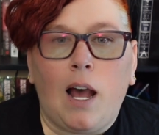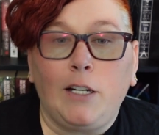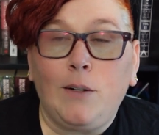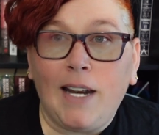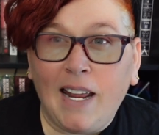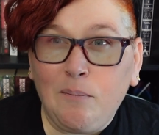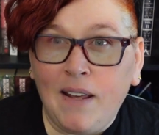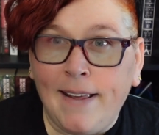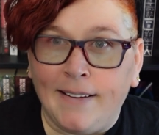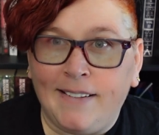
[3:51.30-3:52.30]
You can add
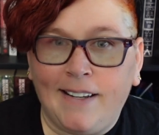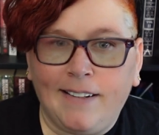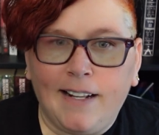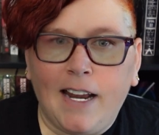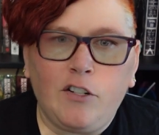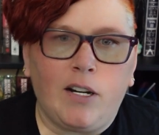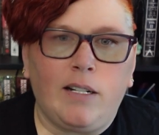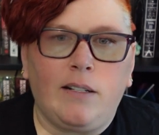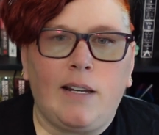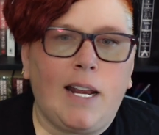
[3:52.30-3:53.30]
myths and
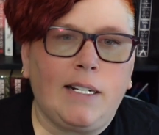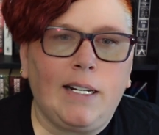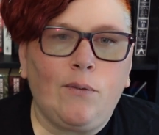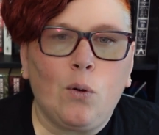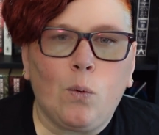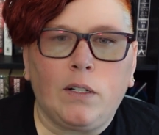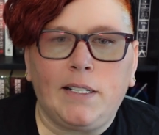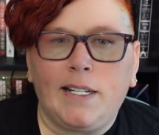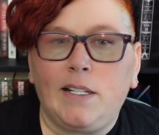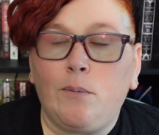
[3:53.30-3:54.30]
legends and give your world a
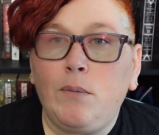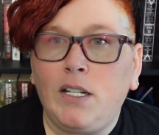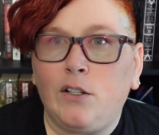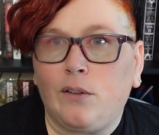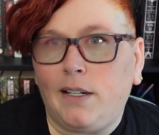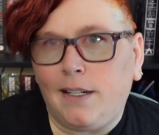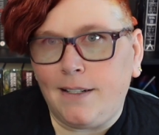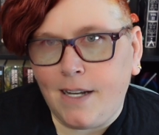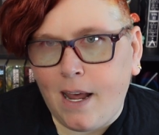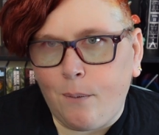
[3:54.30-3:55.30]
sense of mystery
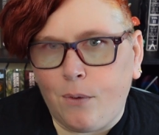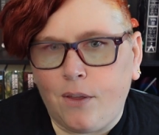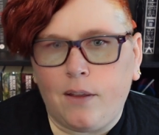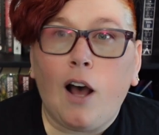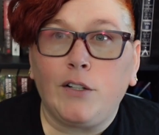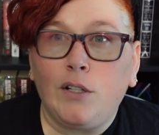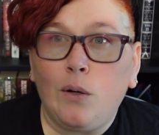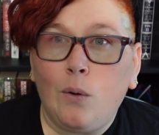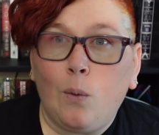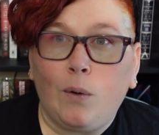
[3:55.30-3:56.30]
and depth.
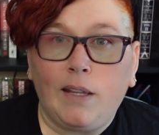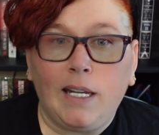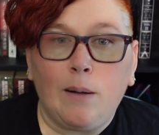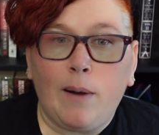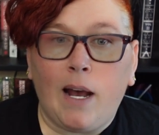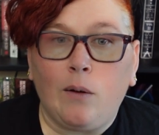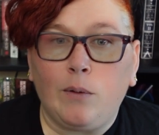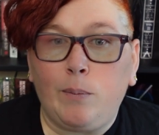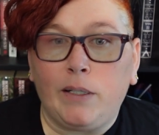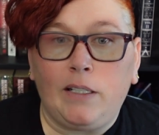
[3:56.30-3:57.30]
Also think
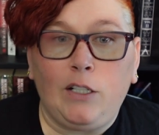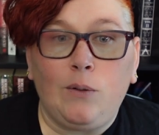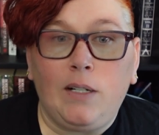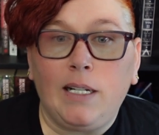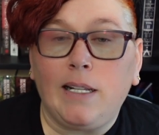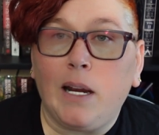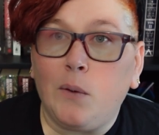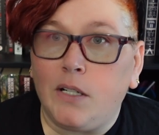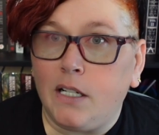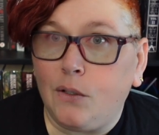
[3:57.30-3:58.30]
about building unique
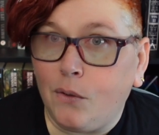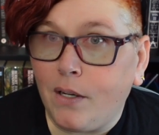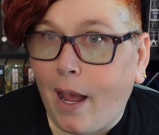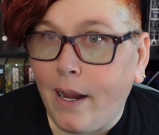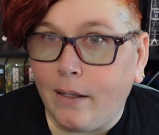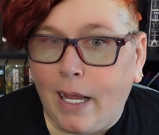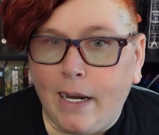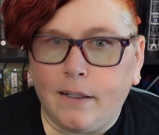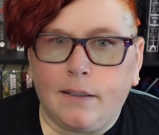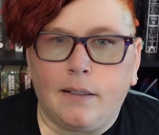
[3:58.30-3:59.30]
languages or
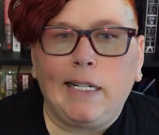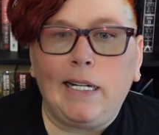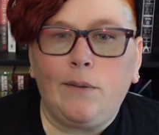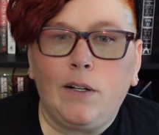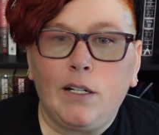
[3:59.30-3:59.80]
dialects. Even